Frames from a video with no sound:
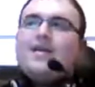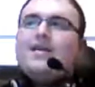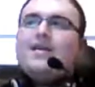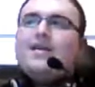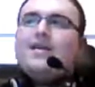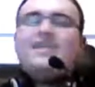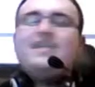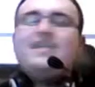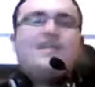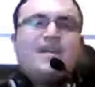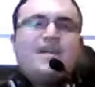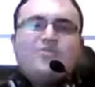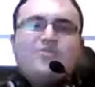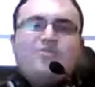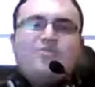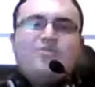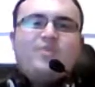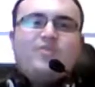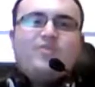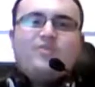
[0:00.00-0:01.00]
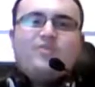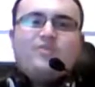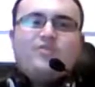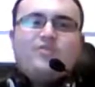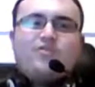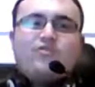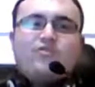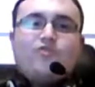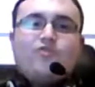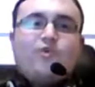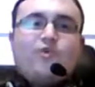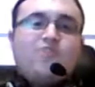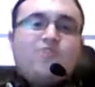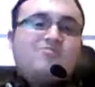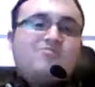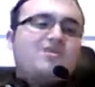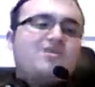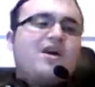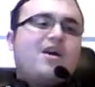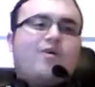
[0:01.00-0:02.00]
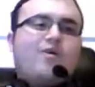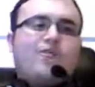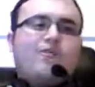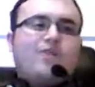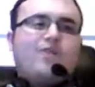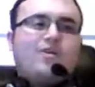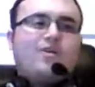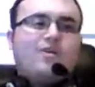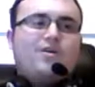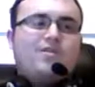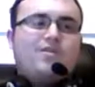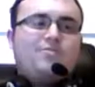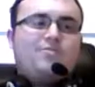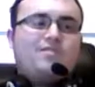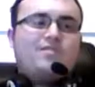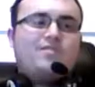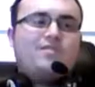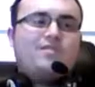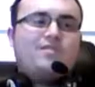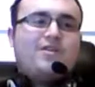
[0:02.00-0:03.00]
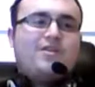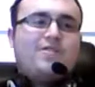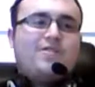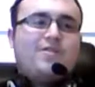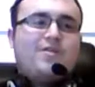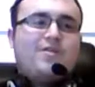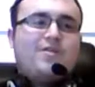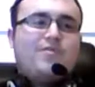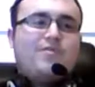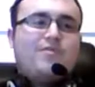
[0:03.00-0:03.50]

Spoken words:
he's actually been known as a troll himself, because basically there's